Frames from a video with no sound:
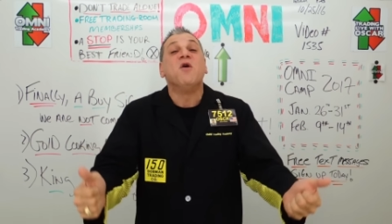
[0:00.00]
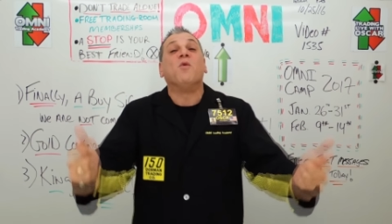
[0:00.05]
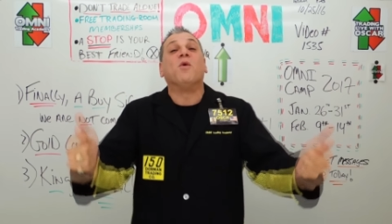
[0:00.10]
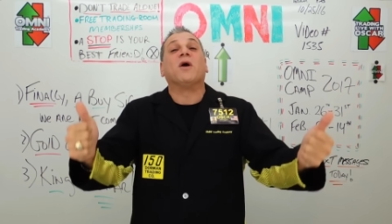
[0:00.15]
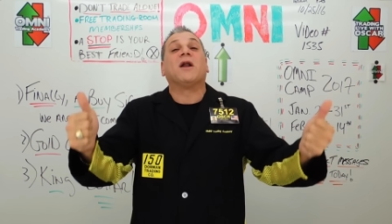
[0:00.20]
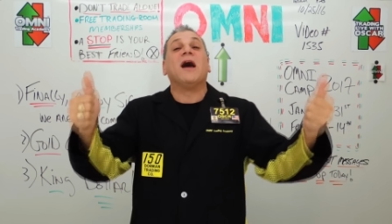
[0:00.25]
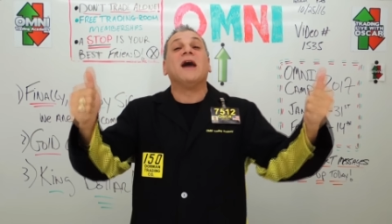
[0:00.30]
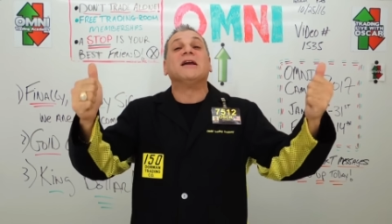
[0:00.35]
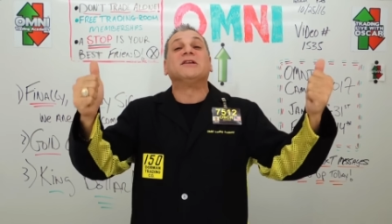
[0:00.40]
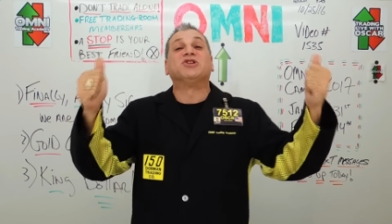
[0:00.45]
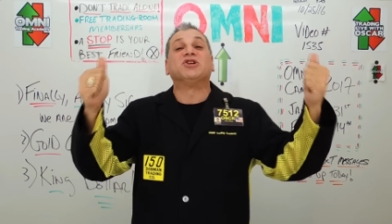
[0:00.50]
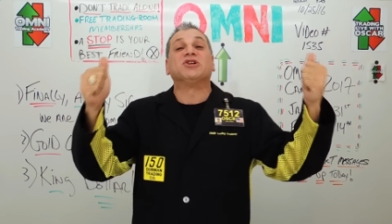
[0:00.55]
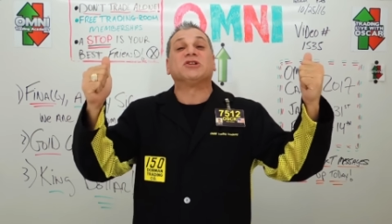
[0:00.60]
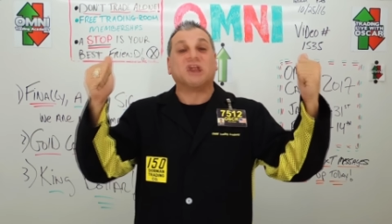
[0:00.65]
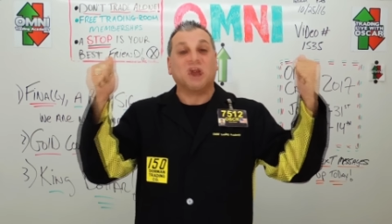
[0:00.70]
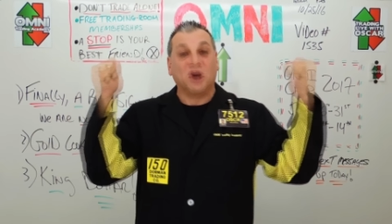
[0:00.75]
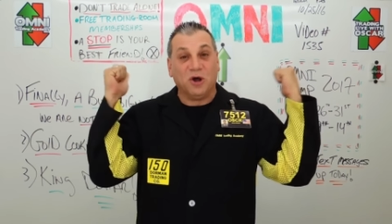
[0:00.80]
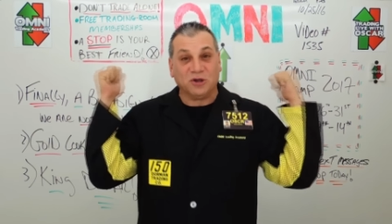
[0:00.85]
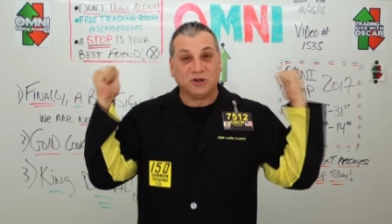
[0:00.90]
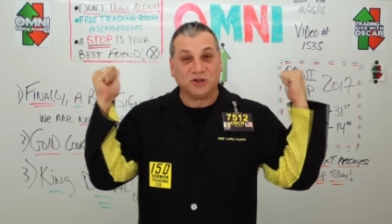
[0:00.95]
What I
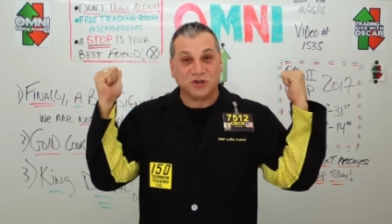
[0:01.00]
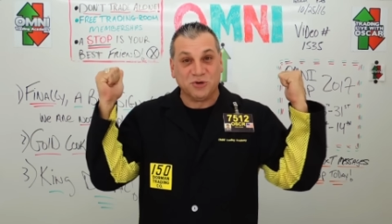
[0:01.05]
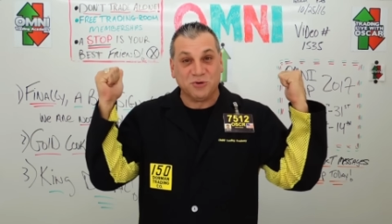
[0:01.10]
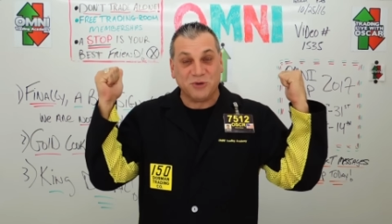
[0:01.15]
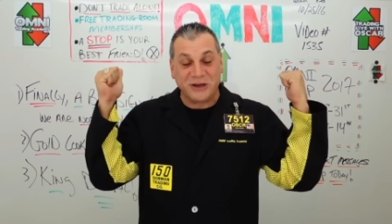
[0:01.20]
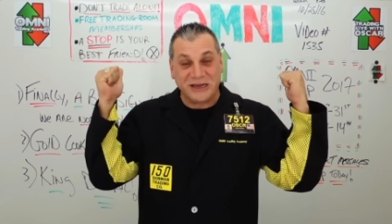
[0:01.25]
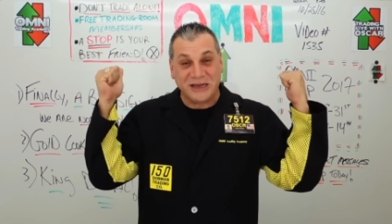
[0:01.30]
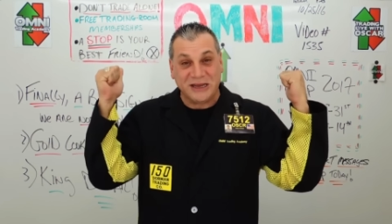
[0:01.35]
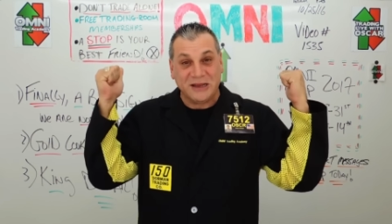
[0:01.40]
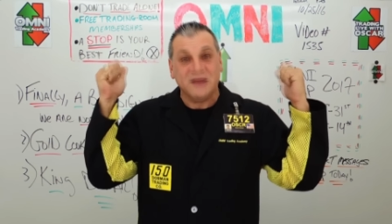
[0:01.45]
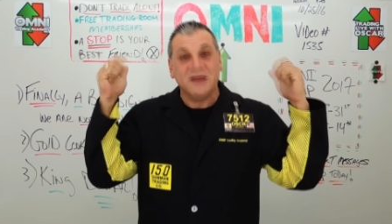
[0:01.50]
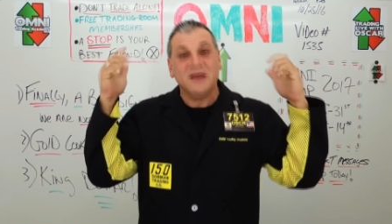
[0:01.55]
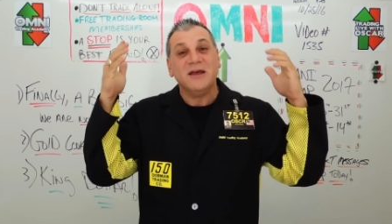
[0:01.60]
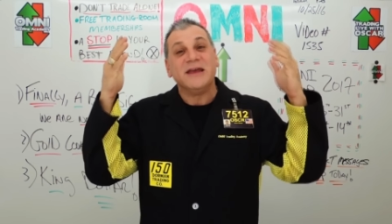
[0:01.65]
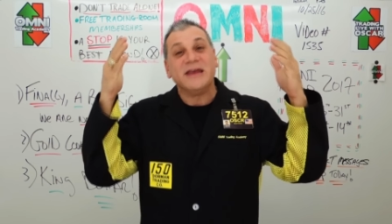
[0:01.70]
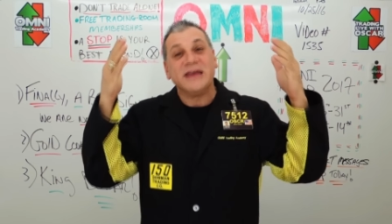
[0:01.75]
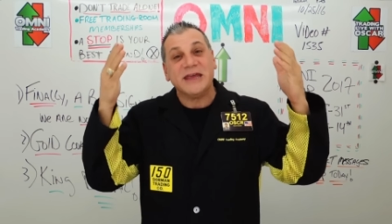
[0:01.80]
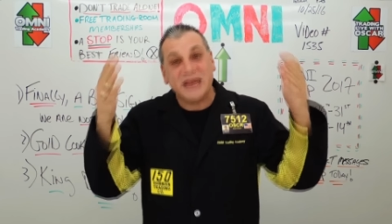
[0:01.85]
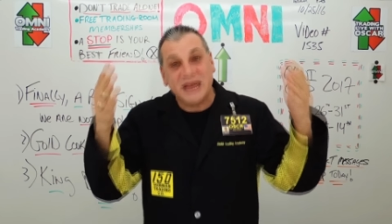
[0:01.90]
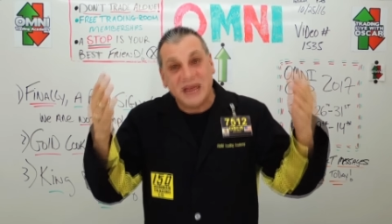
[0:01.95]
just told you
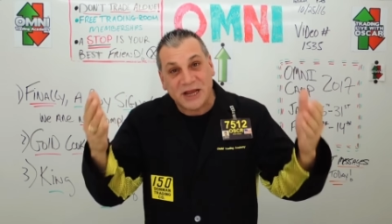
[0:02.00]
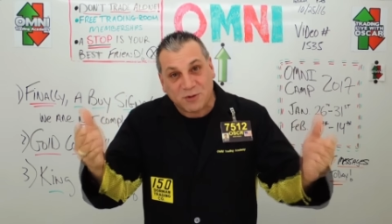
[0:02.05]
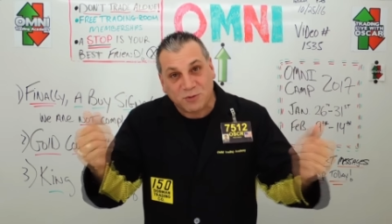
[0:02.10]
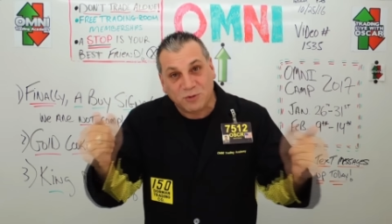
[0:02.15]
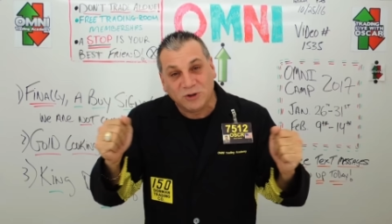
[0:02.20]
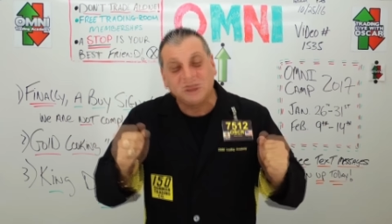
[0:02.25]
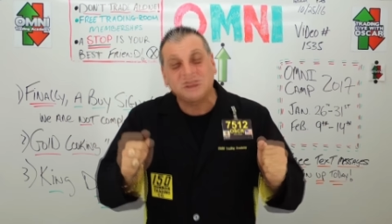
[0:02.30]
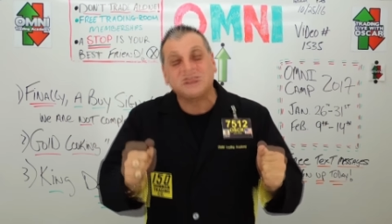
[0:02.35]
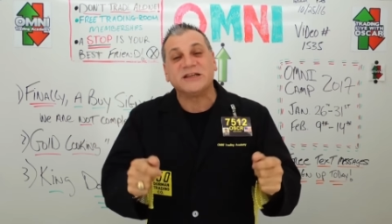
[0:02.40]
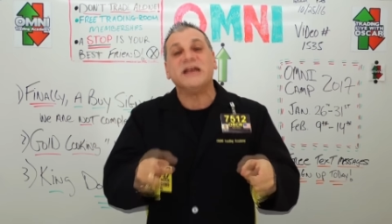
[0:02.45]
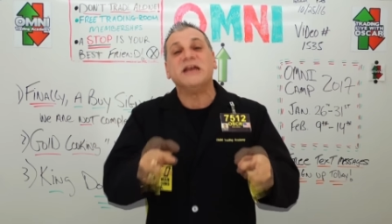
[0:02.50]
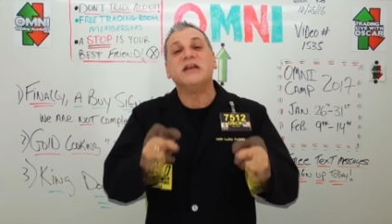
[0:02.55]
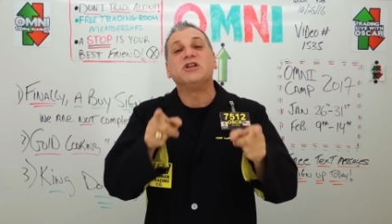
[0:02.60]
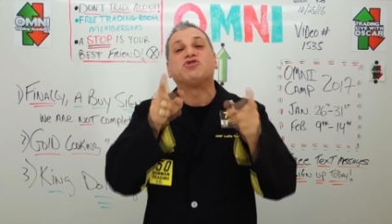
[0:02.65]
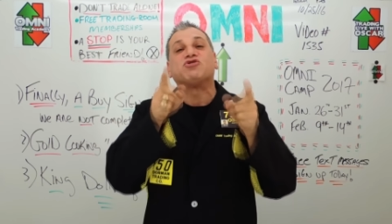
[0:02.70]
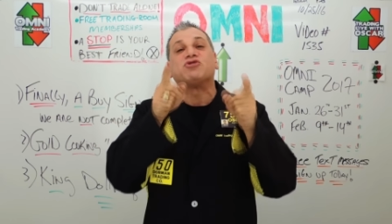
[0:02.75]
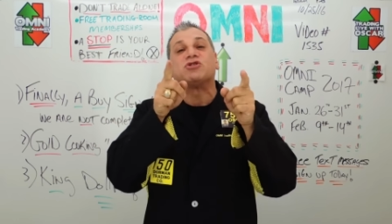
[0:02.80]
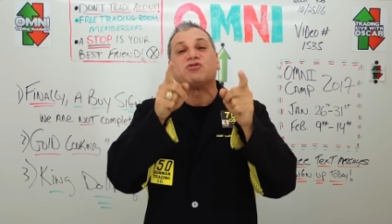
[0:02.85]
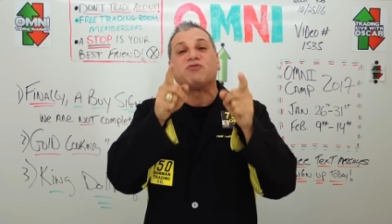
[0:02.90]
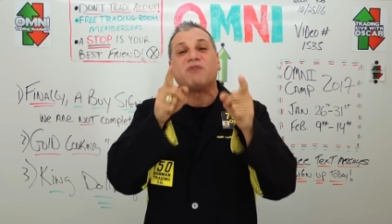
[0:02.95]
equals
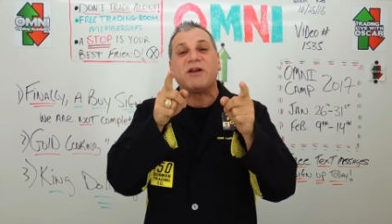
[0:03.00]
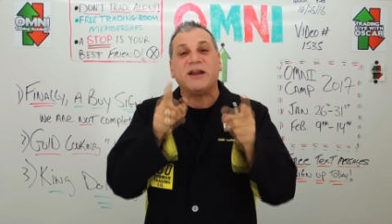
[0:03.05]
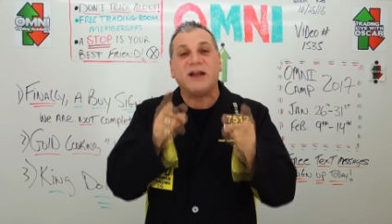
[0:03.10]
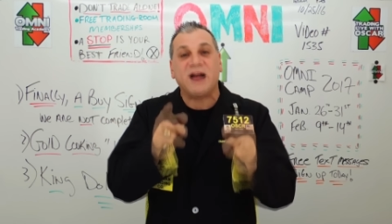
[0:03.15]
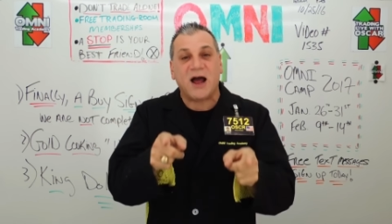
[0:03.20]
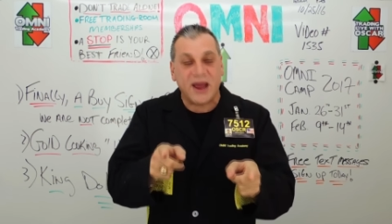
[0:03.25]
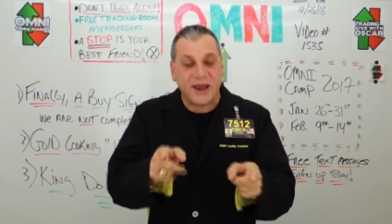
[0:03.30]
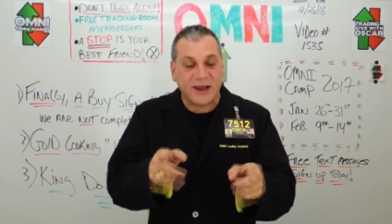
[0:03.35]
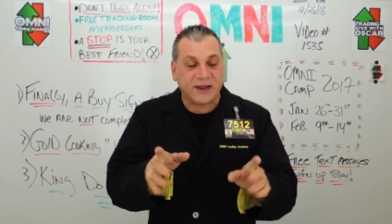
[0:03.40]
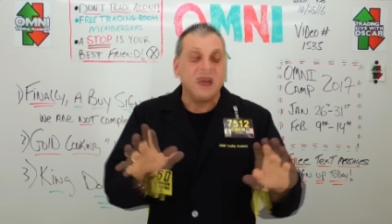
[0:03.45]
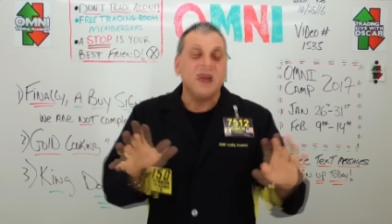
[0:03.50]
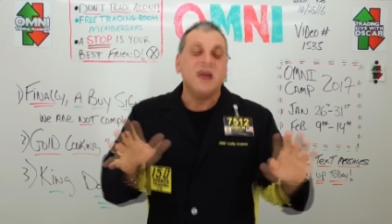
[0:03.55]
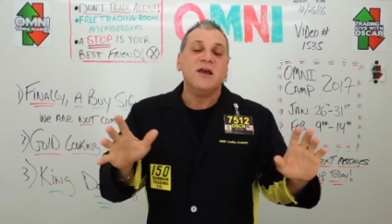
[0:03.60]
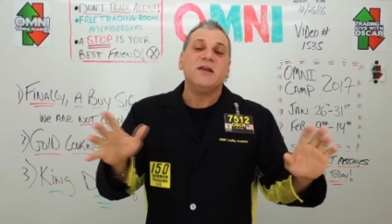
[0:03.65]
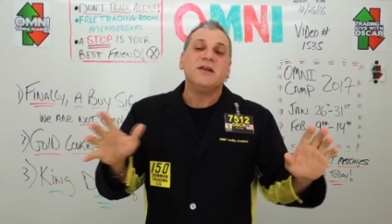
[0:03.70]
interest rate hike.